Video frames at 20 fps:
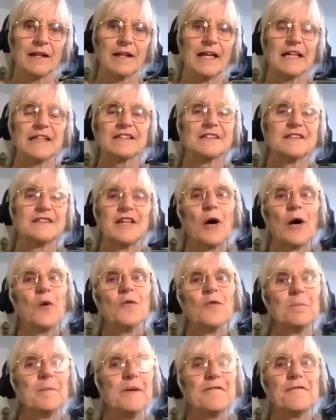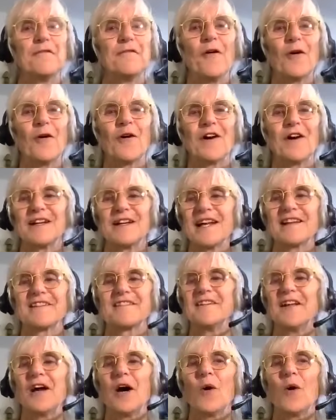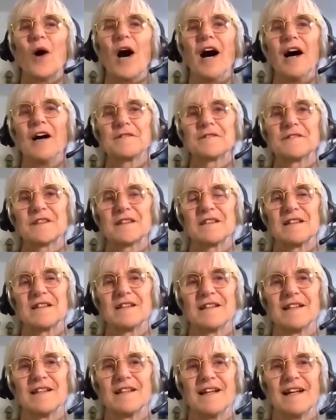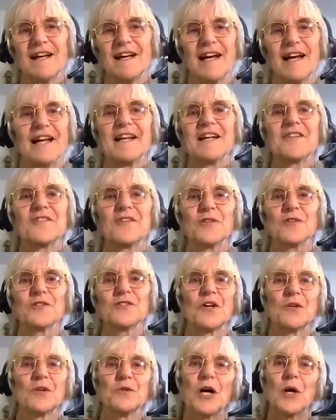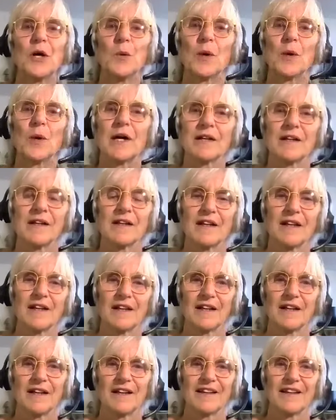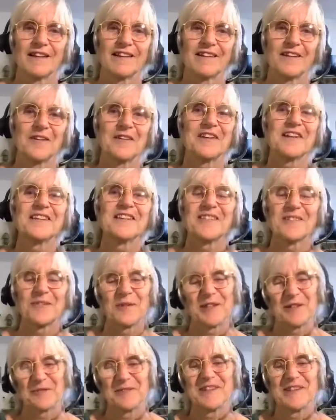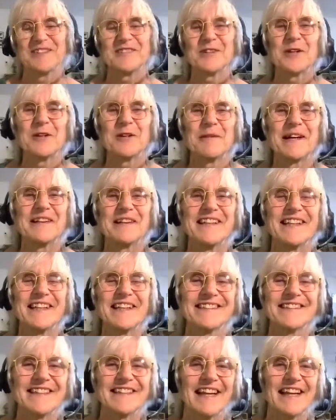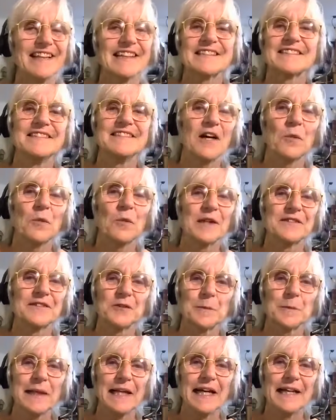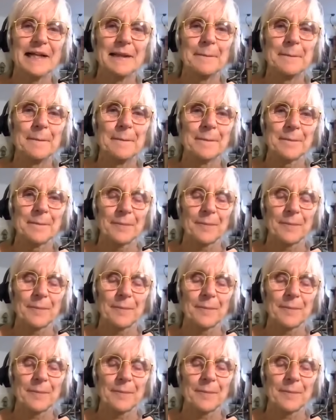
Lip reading: There's no before, there's no after, and there's also no one. So this is what we were talking about yesterday. There's no one to blame.